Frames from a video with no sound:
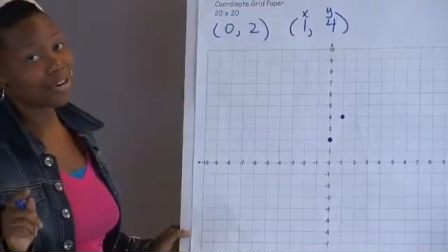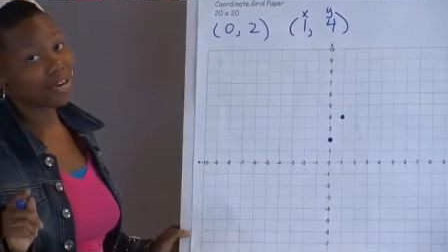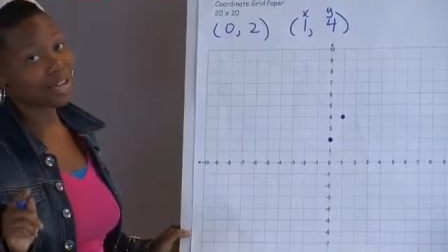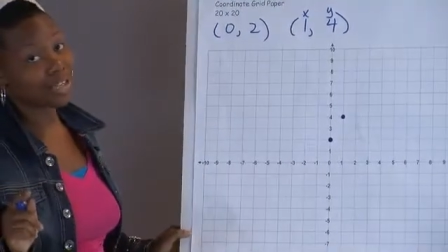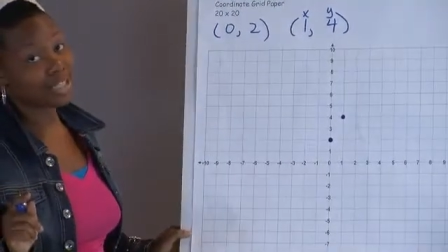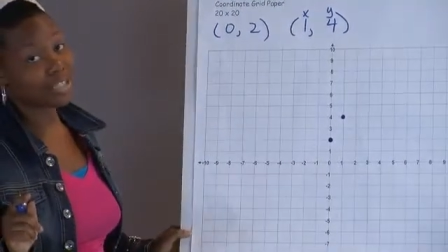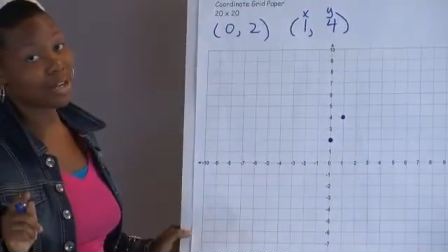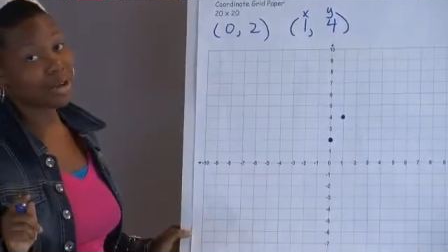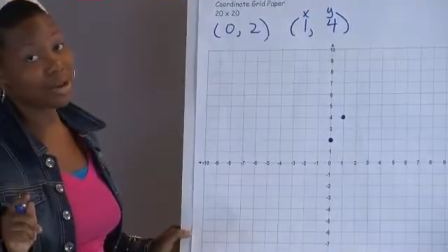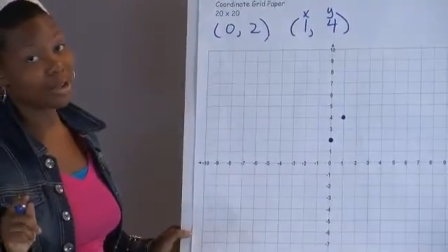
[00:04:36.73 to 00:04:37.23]

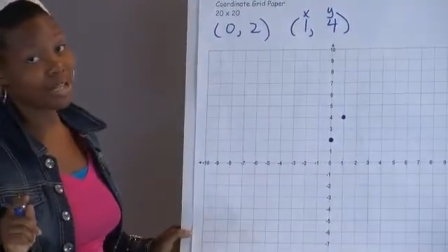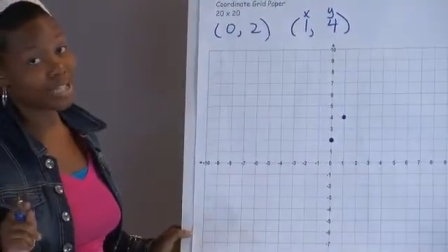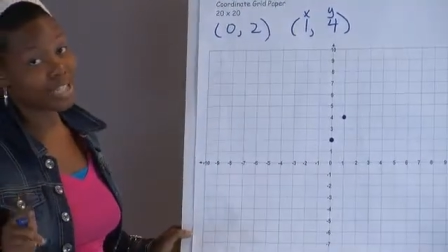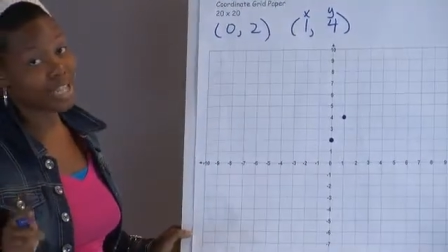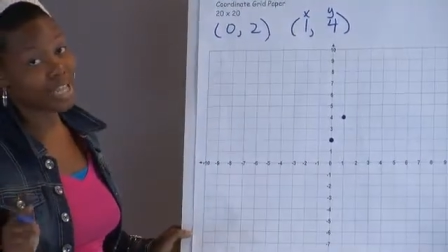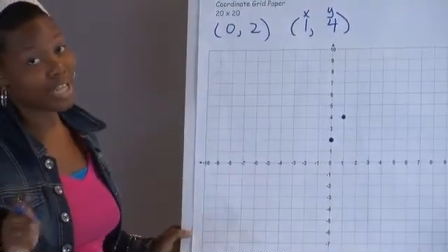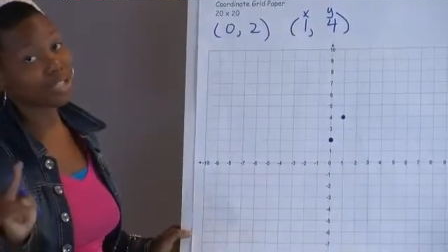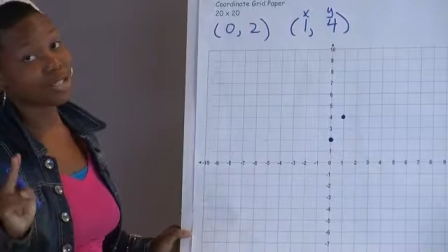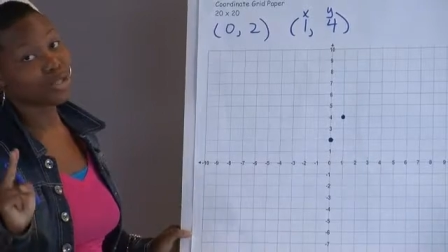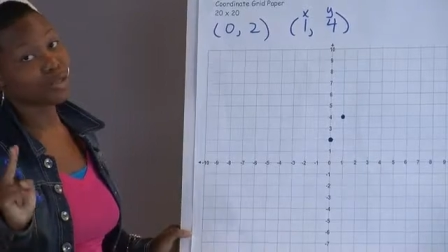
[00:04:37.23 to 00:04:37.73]
because it only
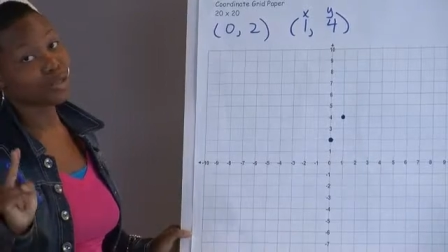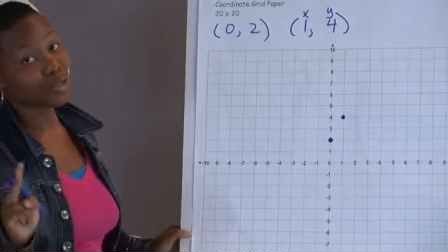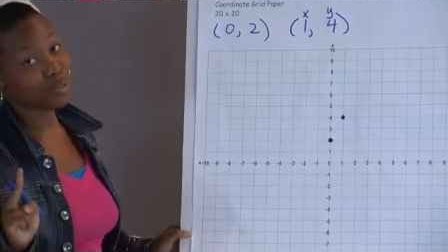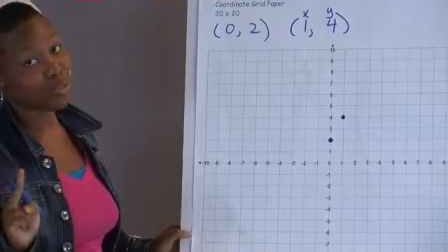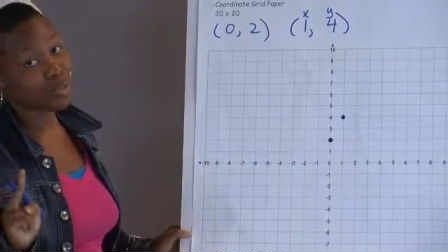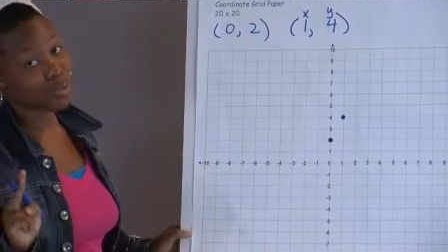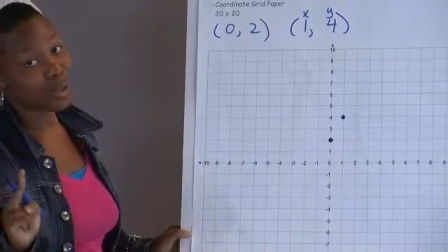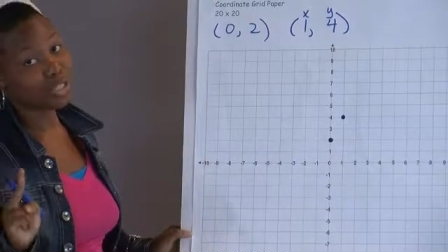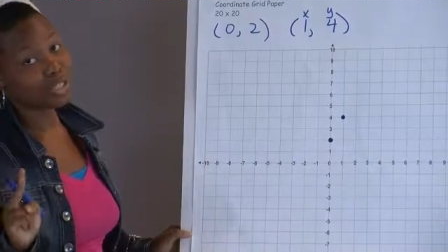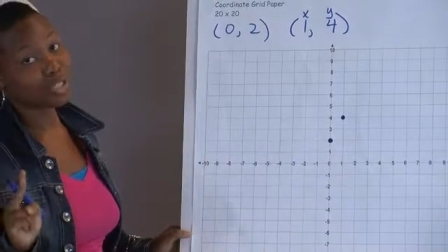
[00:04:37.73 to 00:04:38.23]
takes two
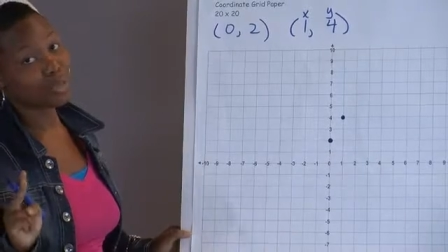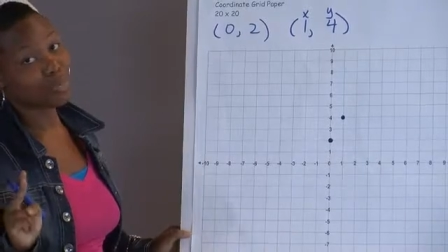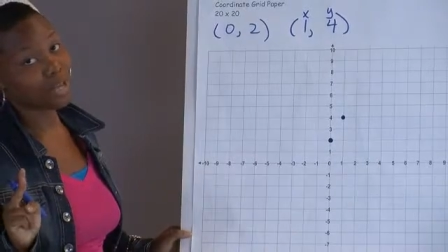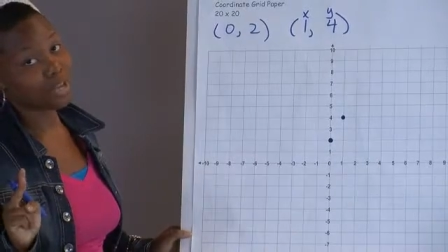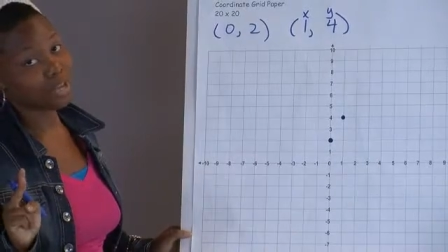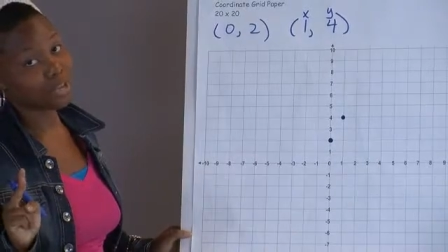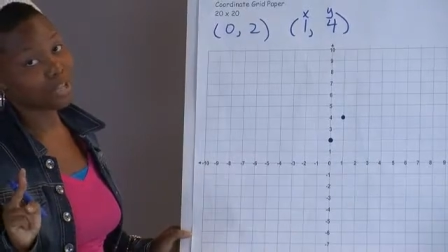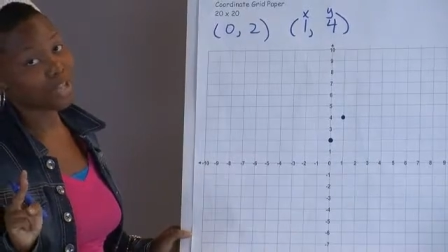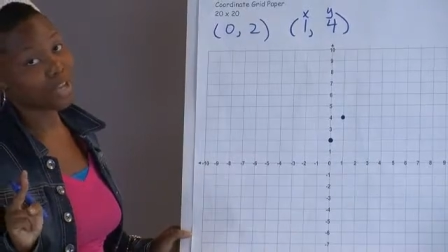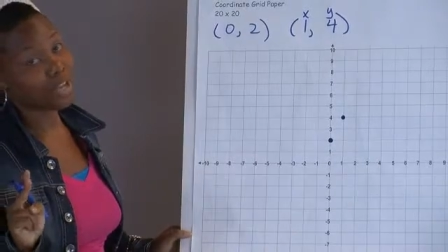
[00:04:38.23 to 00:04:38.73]
points to
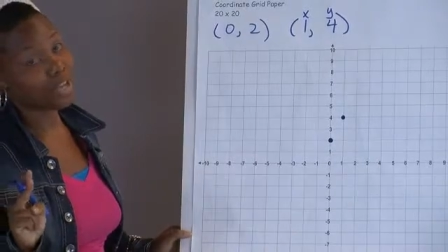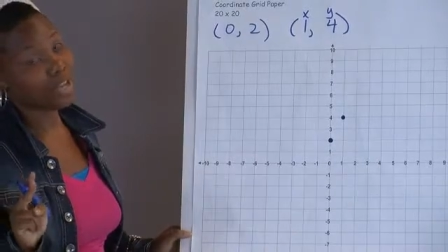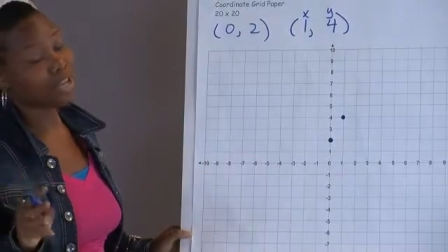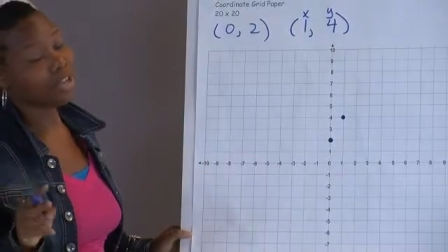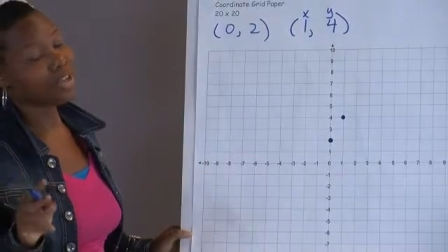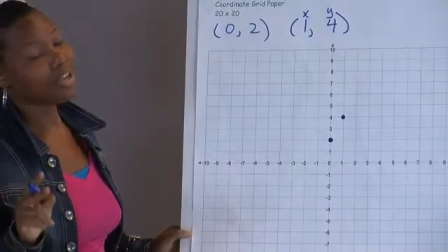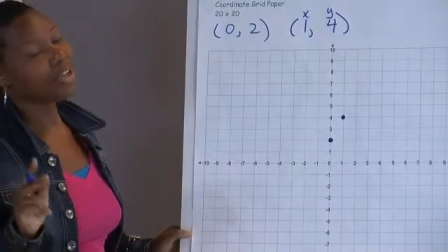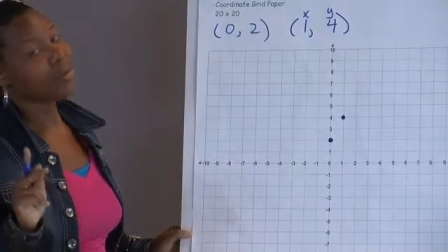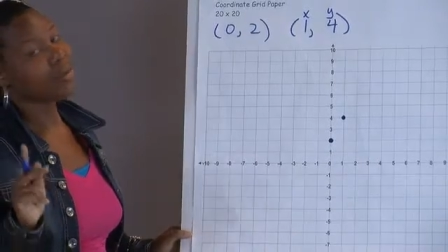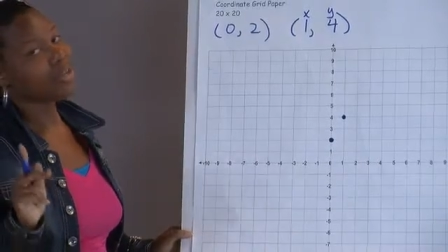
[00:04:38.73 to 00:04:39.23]
make a line,
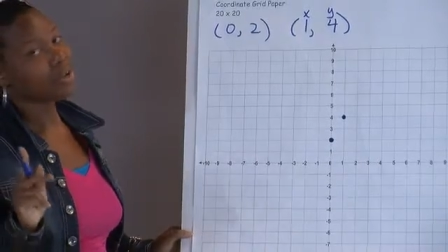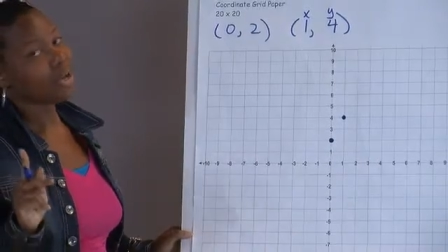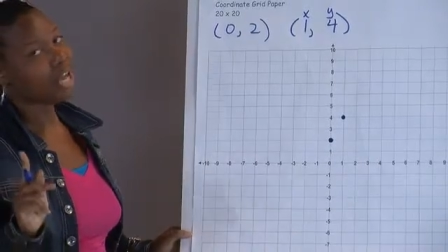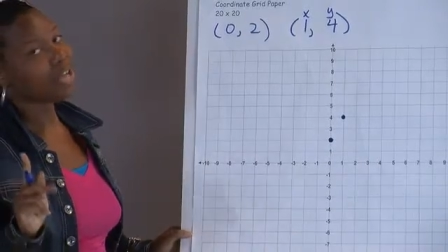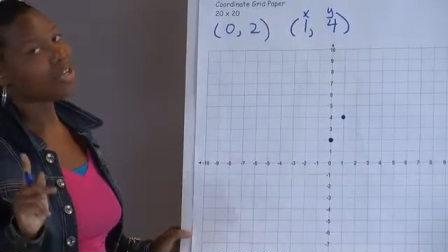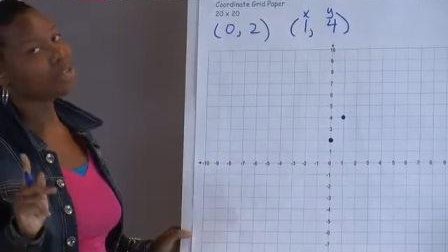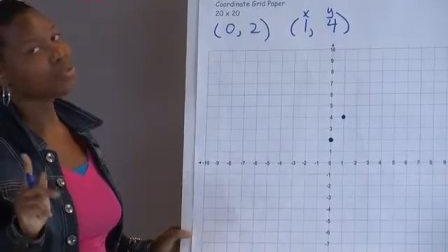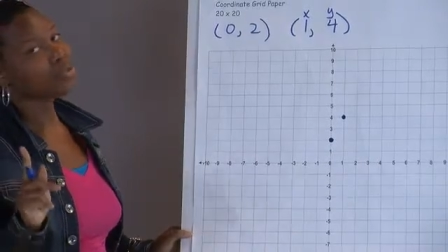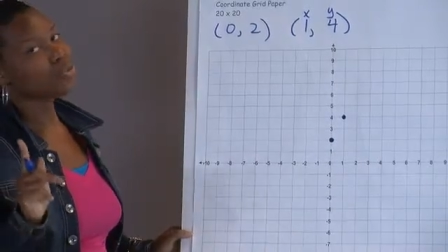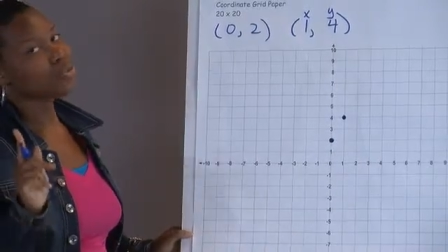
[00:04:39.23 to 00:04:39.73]
but
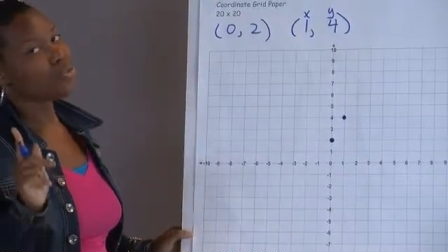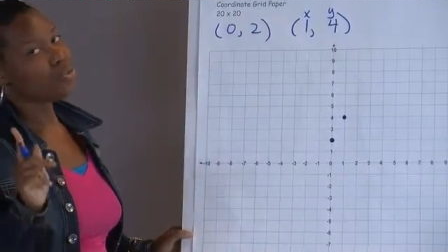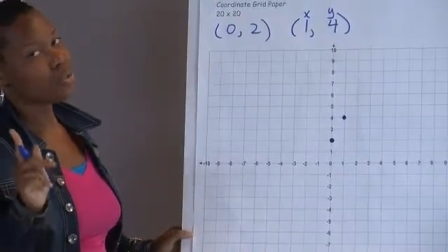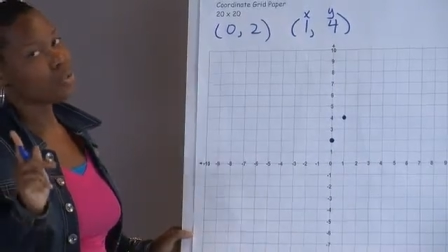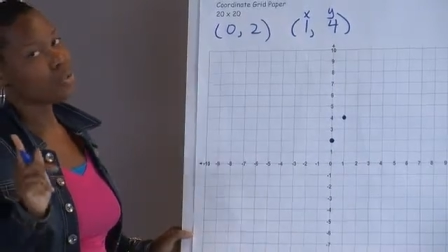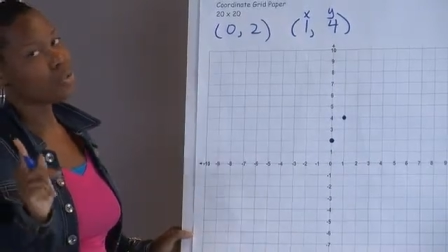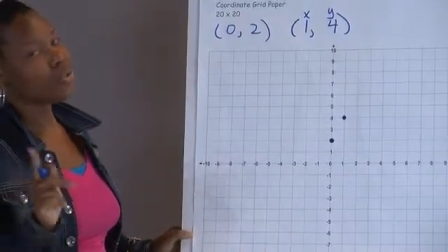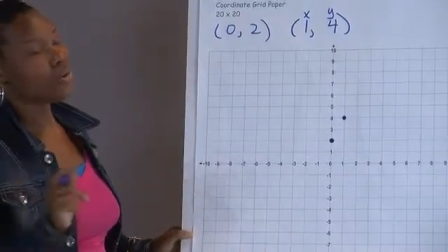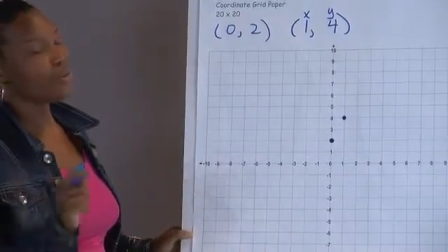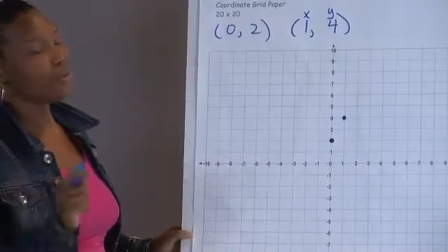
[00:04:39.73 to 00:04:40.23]
I'll do one more